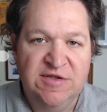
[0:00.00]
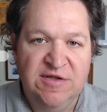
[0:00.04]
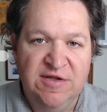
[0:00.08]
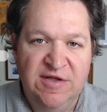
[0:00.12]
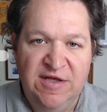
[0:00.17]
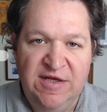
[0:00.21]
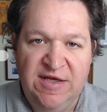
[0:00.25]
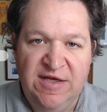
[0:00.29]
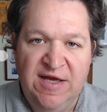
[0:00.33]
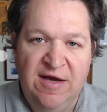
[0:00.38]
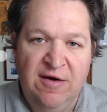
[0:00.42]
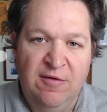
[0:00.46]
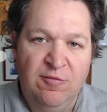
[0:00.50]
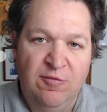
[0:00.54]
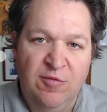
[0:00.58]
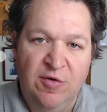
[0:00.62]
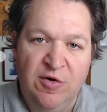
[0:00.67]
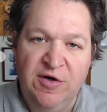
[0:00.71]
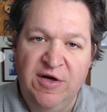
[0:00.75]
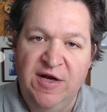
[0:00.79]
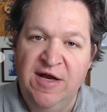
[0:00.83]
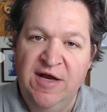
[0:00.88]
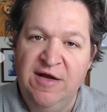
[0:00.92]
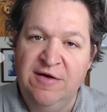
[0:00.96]
link count,
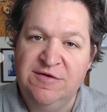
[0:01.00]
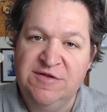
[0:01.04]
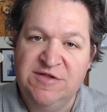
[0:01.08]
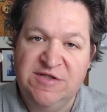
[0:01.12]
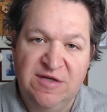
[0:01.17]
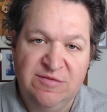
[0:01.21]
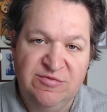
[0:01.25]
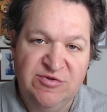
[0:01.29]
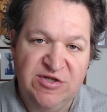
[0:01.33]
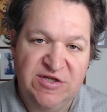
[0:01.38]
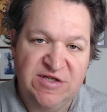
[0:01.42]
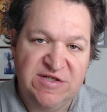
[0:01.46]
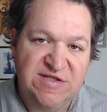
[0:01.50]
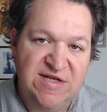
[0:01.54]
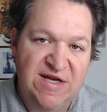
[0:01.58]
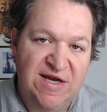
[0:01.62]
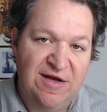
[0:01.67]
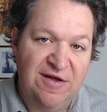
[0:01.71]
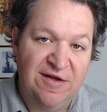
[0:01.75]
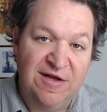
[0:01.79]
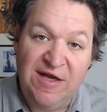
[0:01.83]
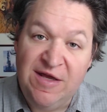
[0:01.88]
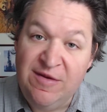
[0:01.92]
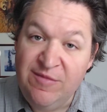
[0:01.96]
word count, subject
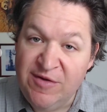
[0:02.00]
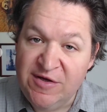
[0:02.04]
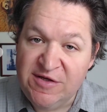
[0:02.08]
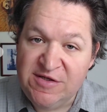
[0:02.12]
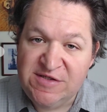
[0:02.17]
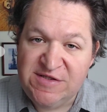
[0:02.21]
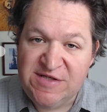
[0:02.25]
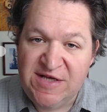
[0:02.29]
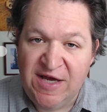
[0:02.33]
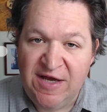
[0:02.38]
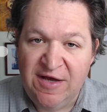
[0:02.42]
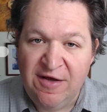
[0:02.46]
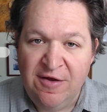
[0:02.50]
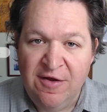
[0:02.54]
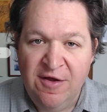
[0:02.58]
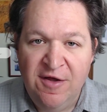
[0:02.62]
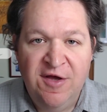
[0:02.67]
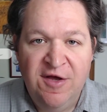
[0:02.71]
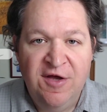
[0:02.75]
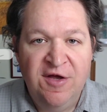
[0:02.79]
style, email style,